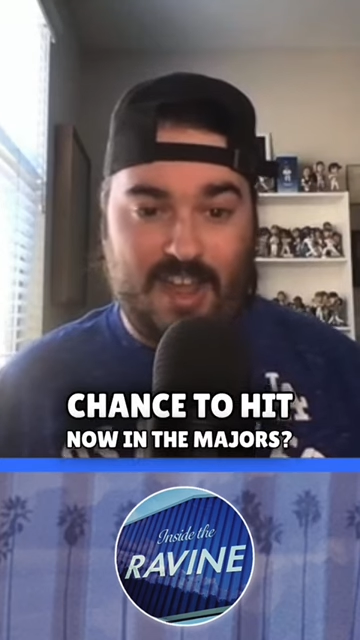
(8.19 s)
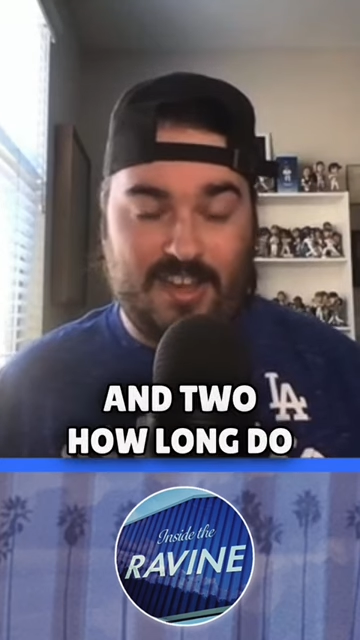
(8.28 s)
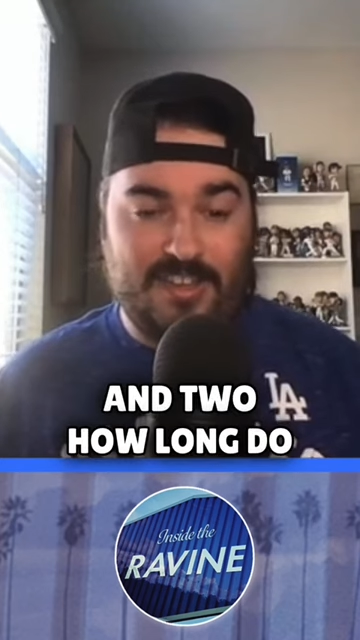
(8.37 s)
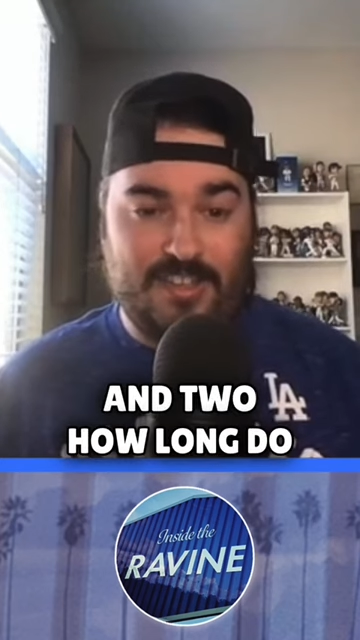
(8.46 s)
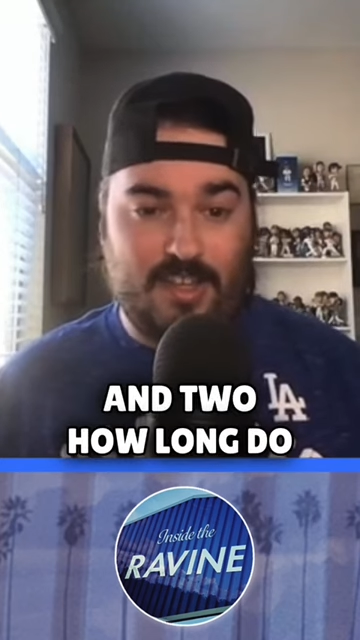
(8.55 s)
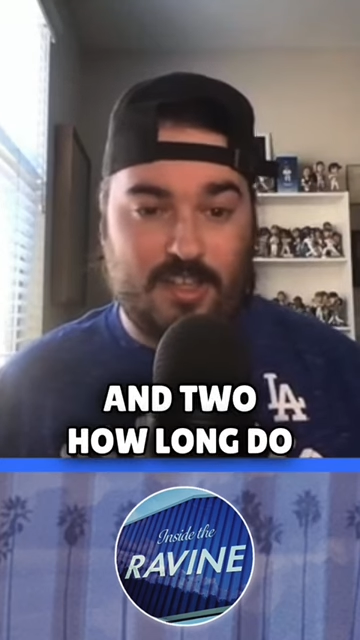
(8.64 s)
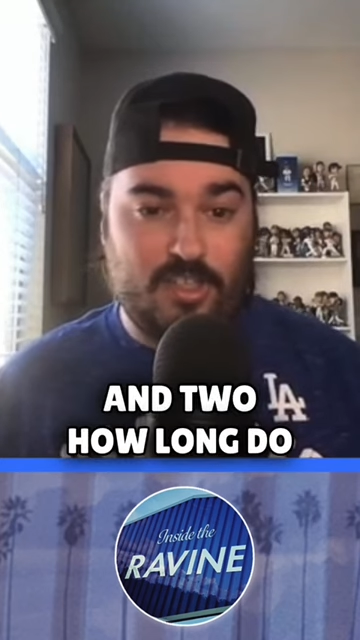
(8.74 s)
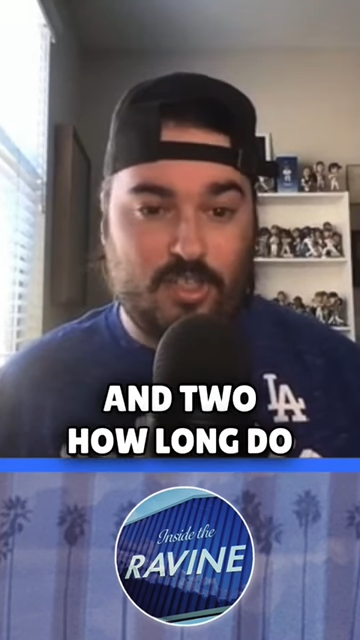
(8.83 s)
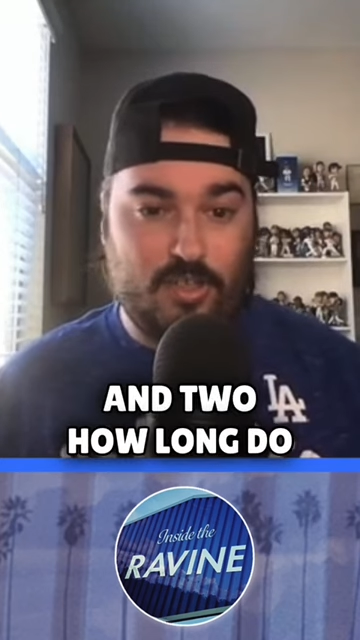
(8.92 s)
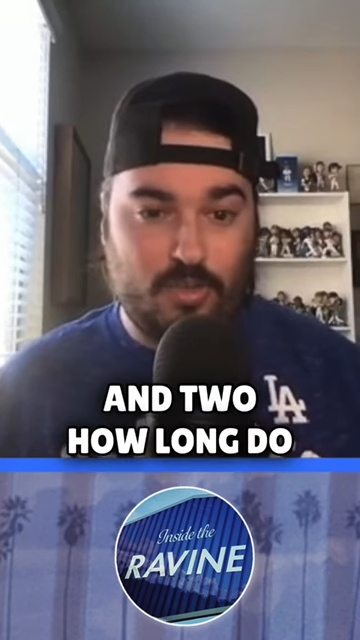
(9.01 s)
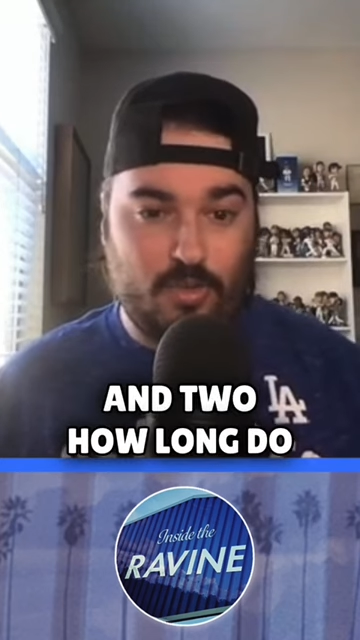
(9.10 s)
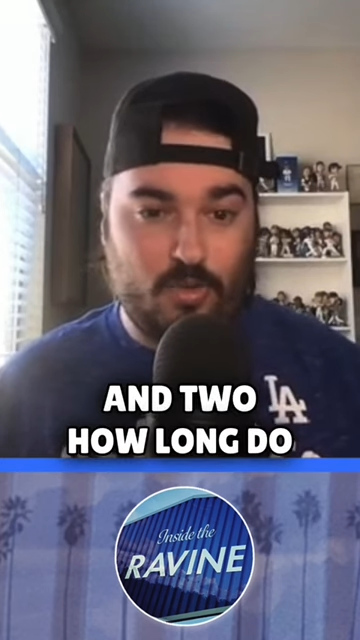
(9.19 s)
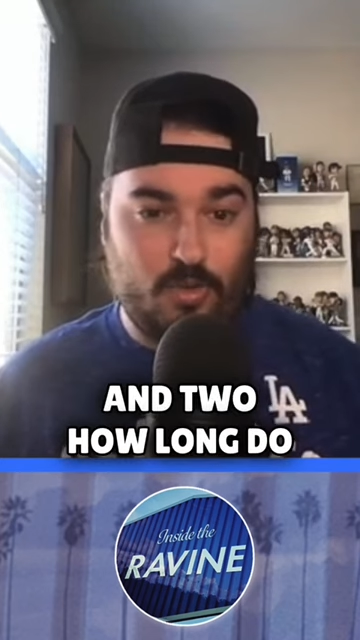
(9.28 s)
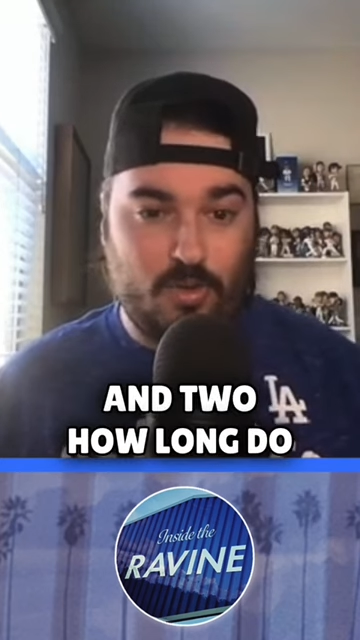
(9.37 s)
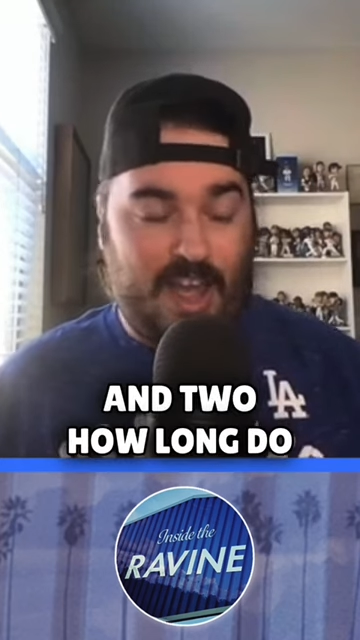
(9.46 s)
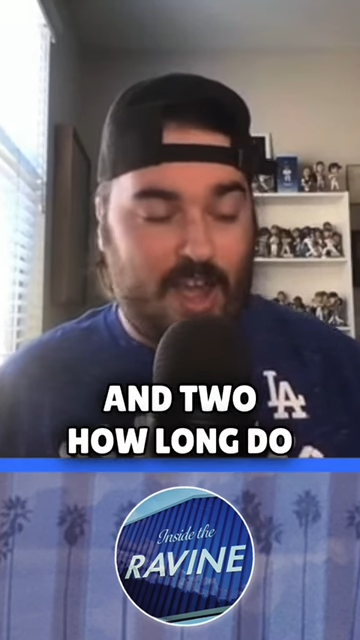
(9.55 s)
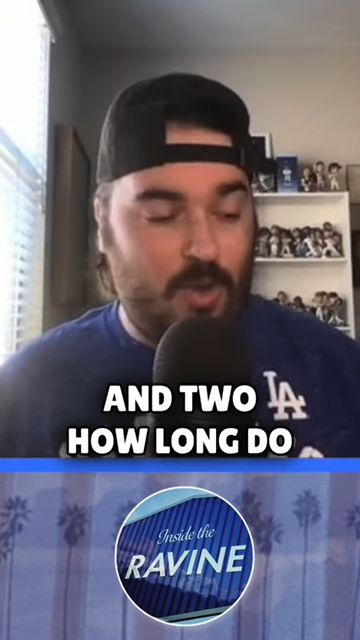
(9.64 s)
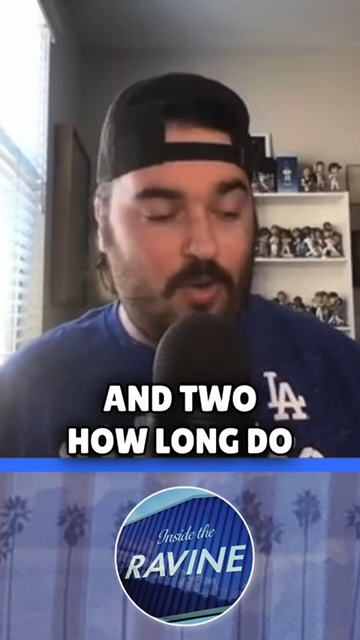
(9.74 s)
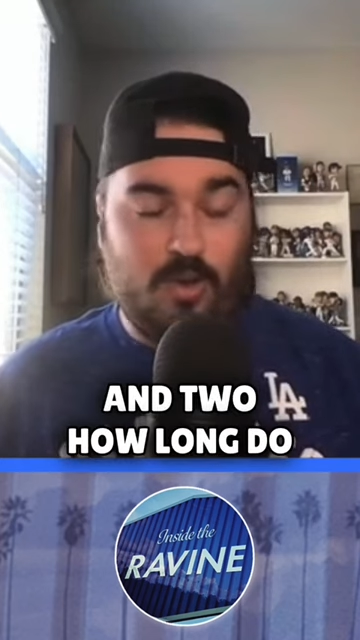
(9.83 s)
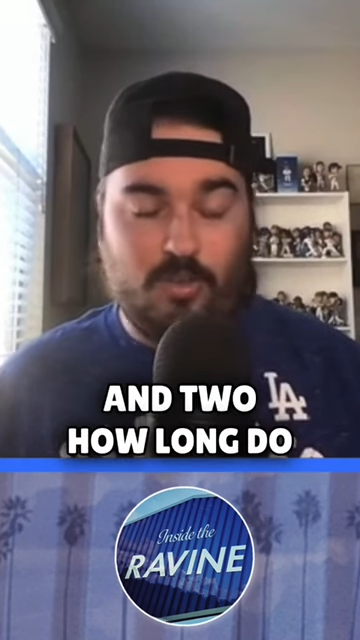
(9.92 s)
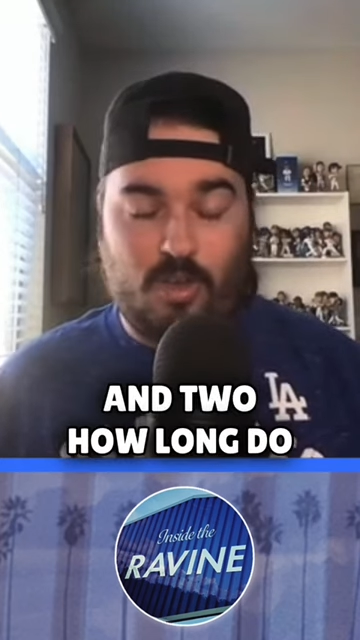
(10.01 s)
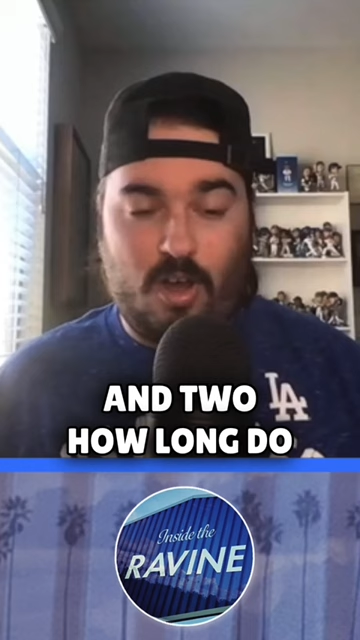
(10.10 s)
And uh, two, how
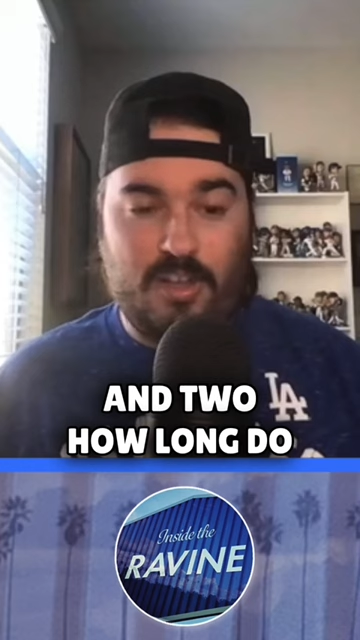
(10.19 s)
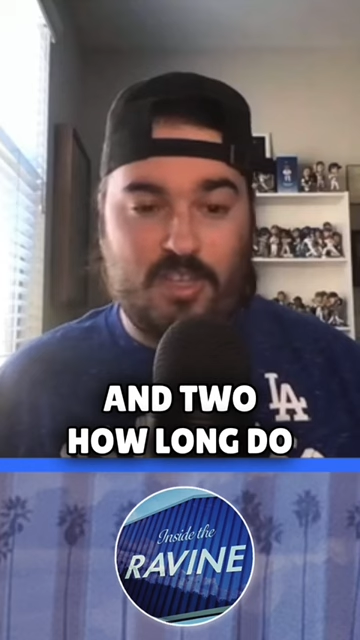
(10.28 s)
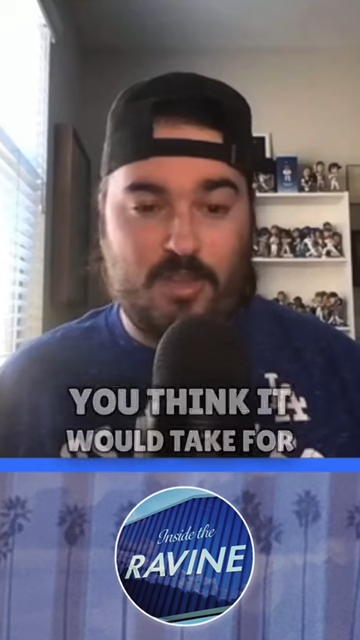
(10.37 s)
long